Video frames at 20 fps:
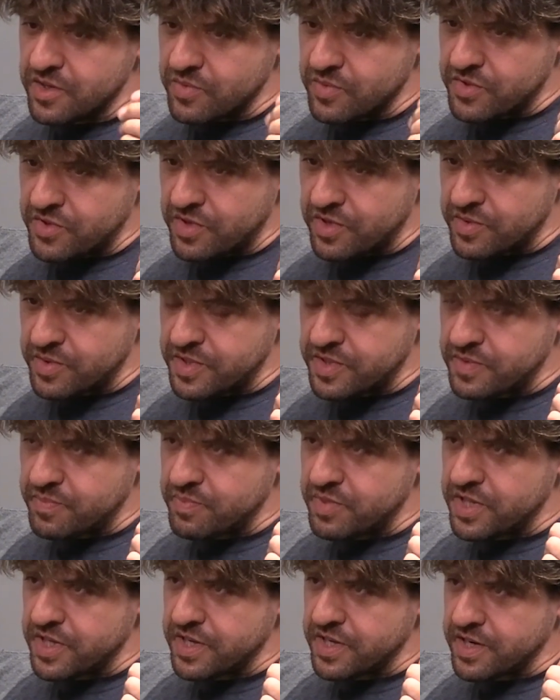was always
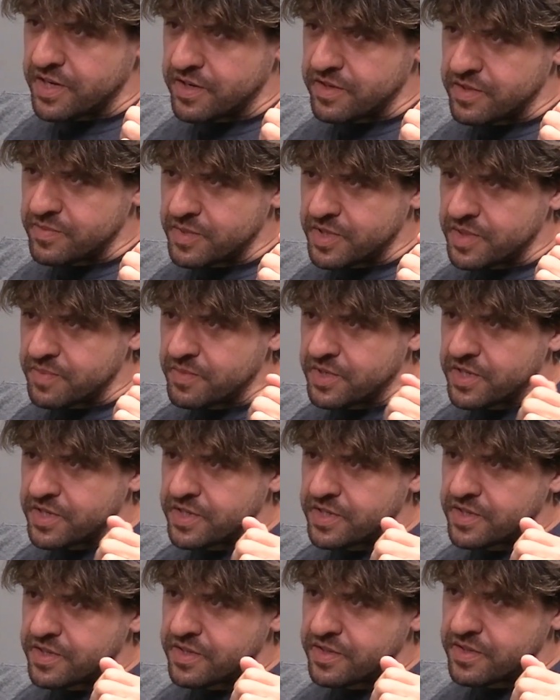played out in my
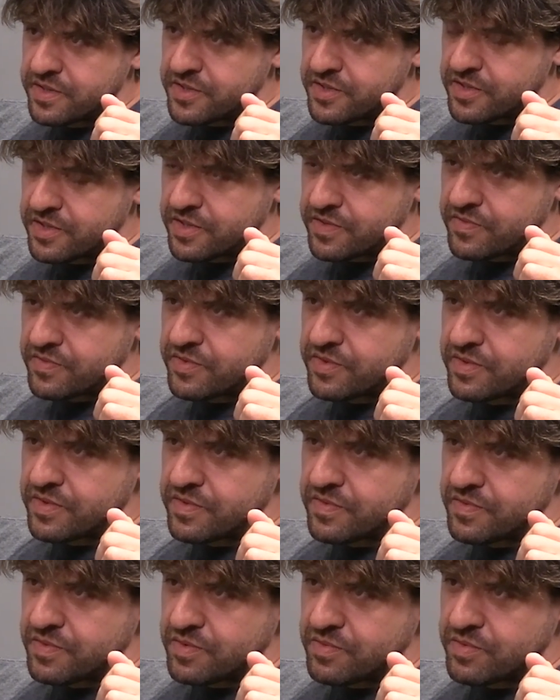mind, listening
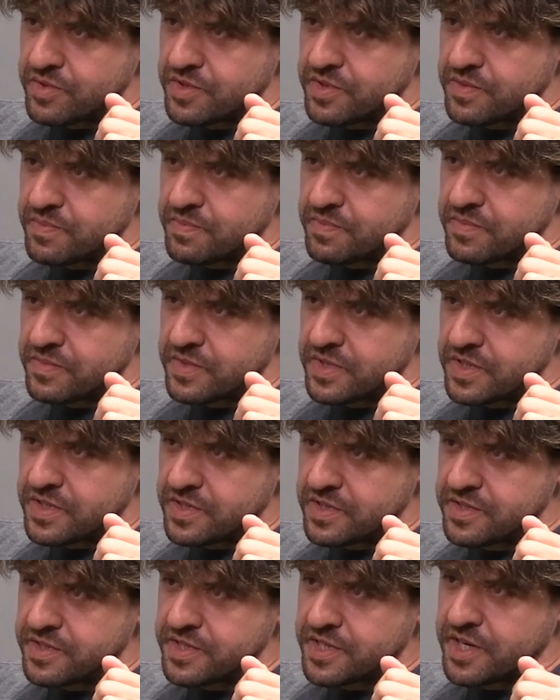for rhythm
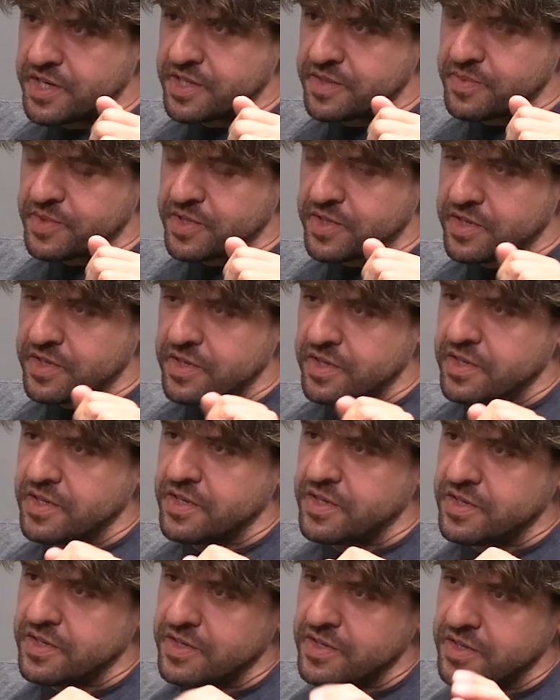and timing,
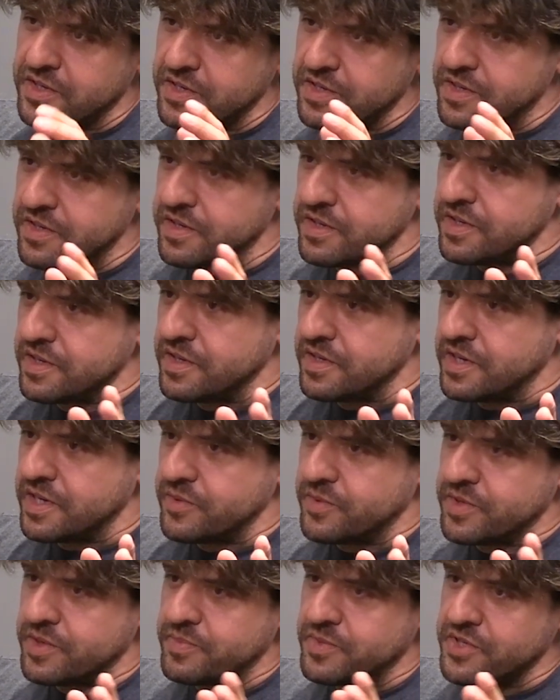and
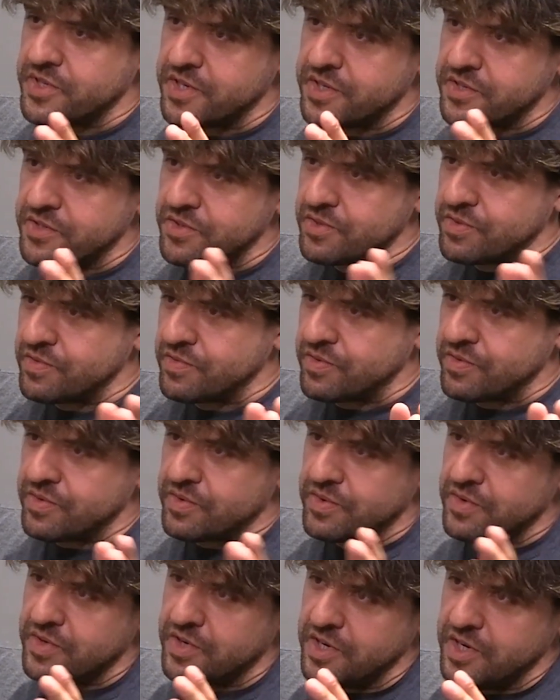I would obsess
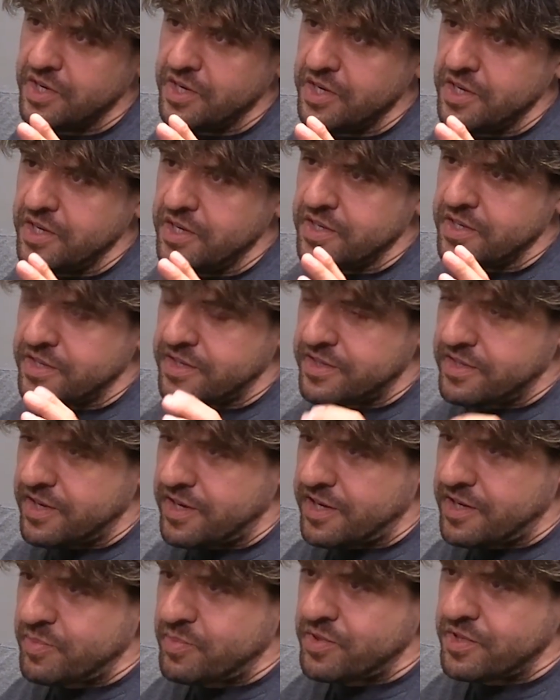over
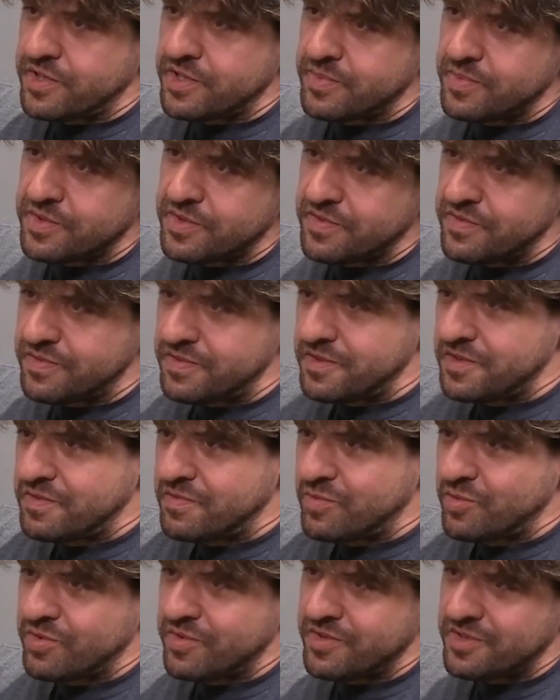exact placement
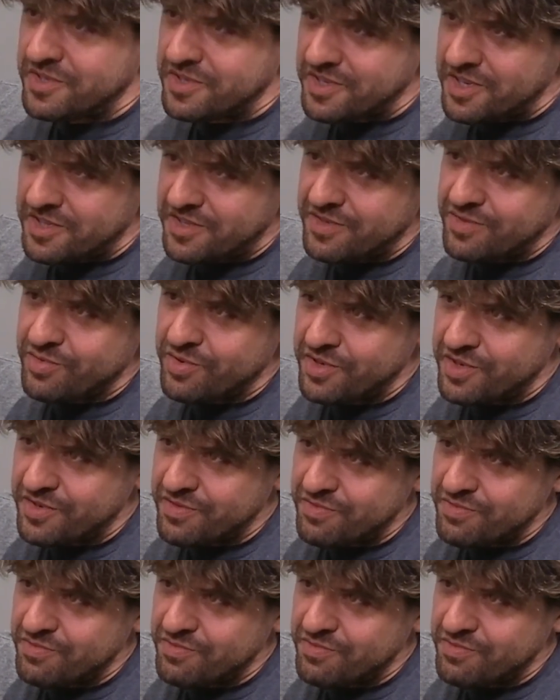of words to get the right